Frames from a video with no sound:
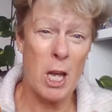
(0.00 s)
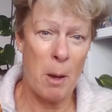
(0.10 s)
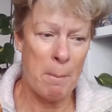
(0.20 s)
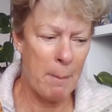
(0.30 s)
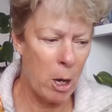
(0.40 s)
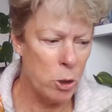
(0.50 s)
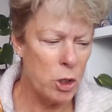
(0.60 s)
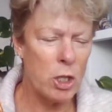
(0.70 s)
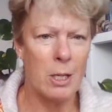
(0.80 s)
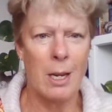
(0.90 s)

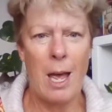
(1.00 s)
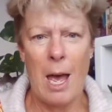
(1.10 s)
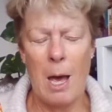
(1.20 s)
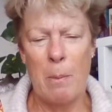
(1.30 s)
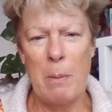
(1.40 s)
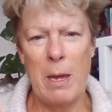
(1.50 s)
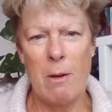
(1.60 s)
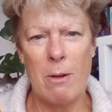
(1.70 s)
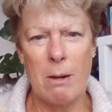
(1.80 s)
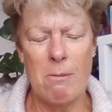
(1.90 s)
emotion
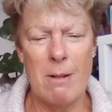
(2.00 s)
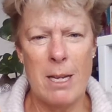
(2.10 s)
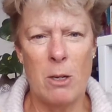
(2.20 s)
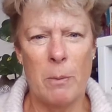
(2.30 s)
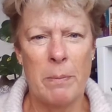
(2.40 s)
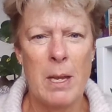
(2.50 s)
appearing real.